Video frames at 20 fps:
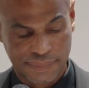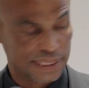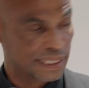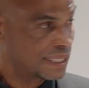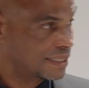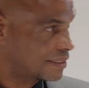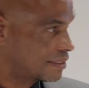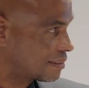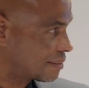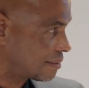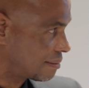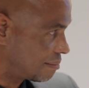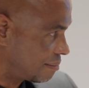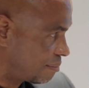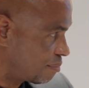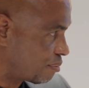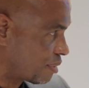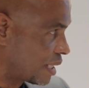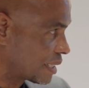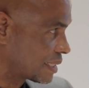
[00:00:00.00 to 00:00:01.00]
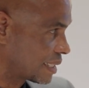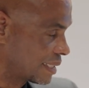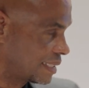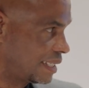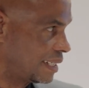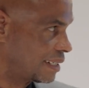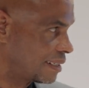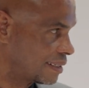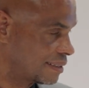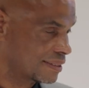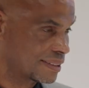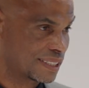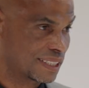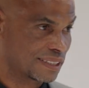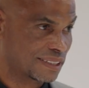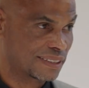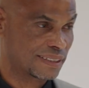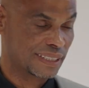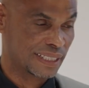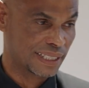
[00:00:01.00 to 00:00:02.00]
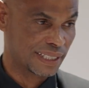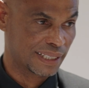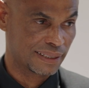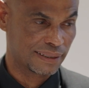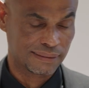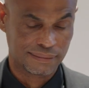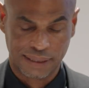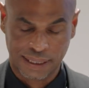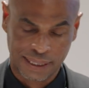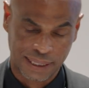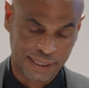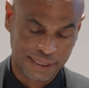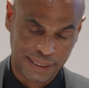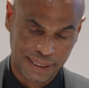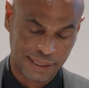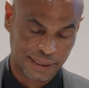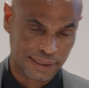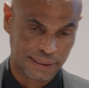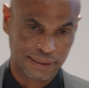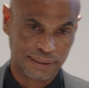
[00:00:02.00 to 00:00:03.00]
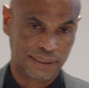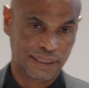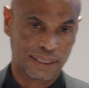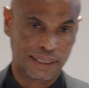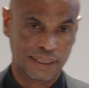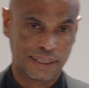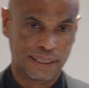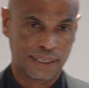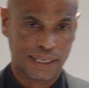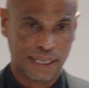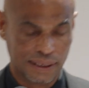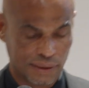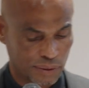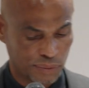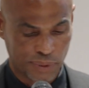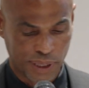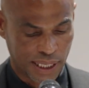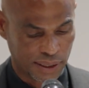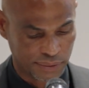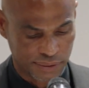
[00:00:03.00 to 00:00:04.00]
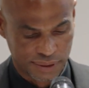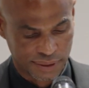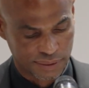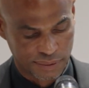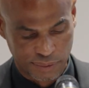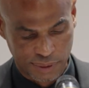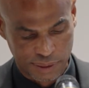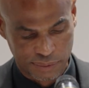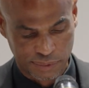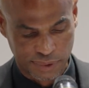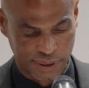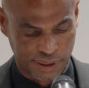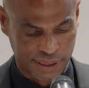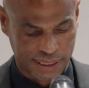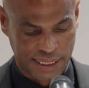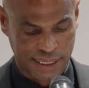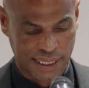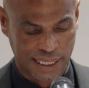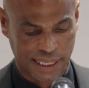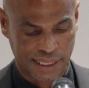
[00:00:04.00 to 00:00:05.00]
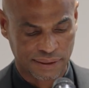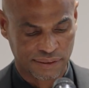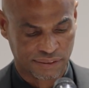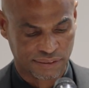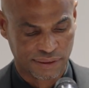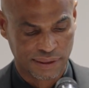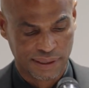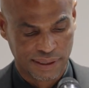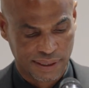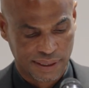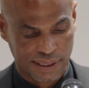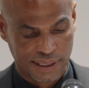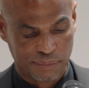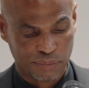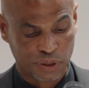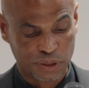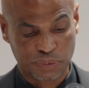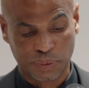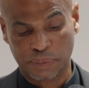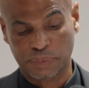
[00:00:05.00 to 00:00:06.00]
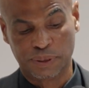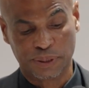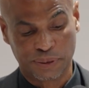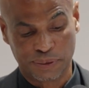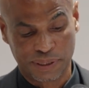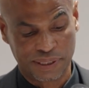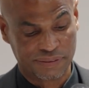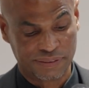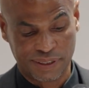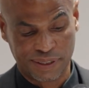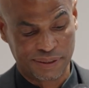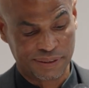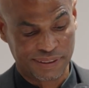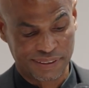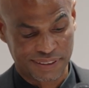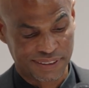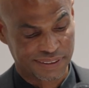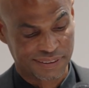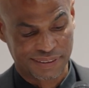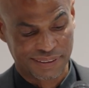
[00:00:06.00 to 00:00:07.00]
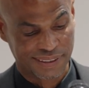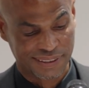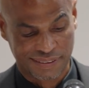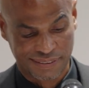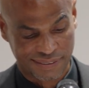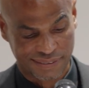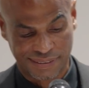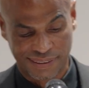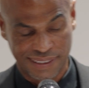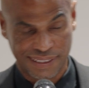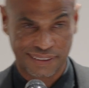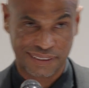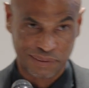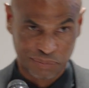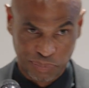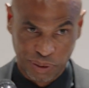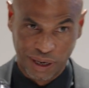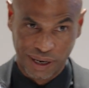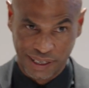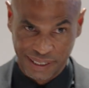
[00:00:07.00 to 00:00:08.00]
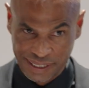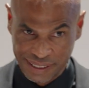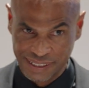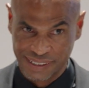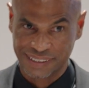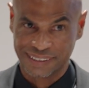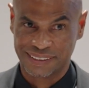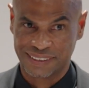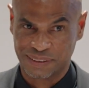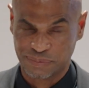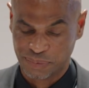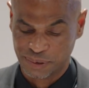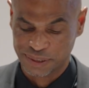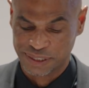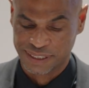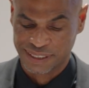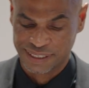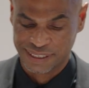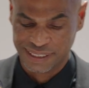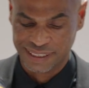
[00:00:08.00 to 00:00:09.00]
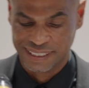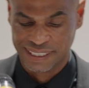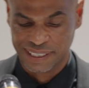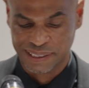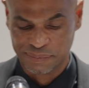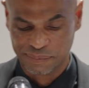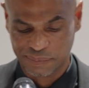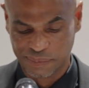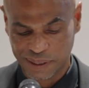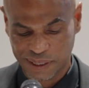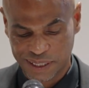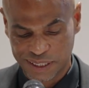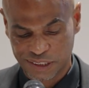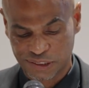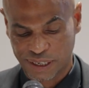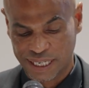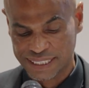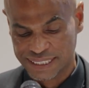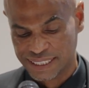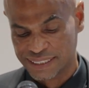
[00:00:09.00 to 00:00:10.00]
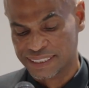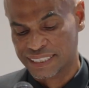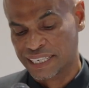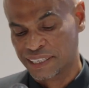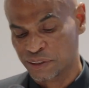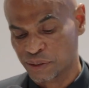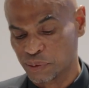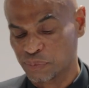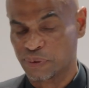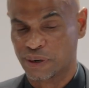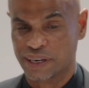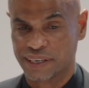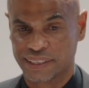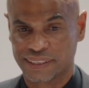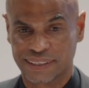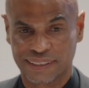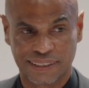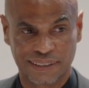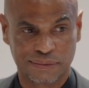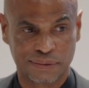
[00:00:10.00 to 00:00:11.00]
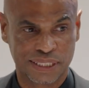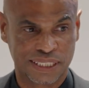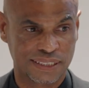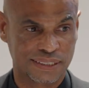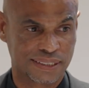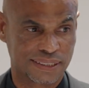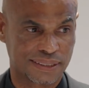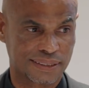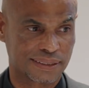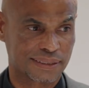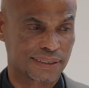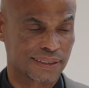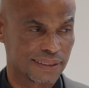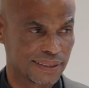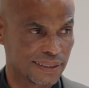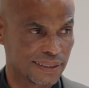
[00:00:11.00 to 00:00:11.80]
This project here is just an idea. What we're looking at is, most people don't even know this is a park, supposedly, Tricentennial Park, which is